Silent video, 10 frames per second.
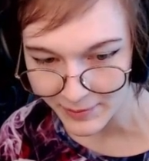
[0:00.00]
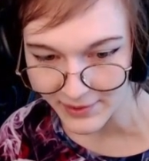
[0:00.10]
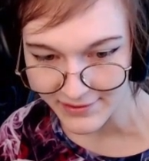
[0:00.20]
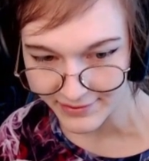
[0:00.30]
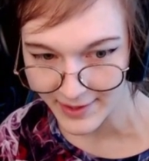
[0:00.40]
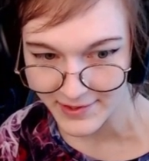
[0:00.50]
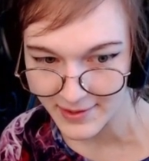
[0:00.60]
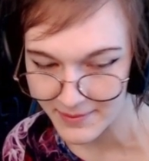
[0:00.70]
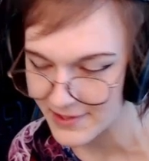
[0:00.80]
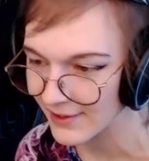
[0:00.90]
prefabs
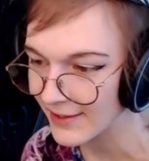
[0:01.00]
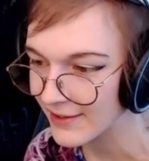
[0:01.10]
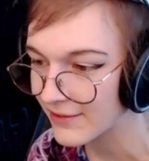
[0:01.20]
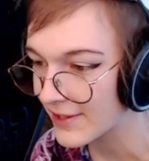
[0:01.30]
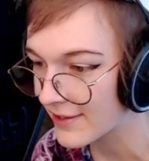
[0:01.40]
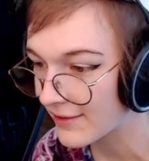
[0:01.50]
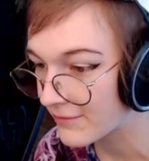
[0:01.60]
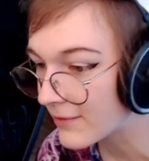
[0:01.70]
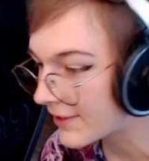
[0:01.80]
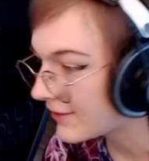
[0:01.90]
to be selected rather
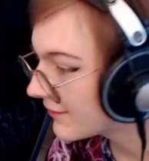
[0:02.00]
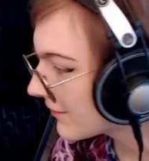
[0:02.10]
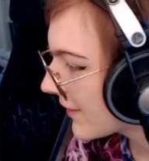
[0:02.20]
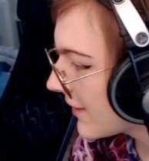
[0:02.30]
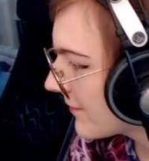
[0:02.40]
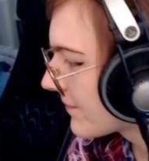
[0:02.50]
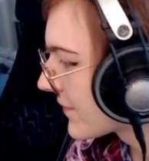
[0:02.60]
than one, right?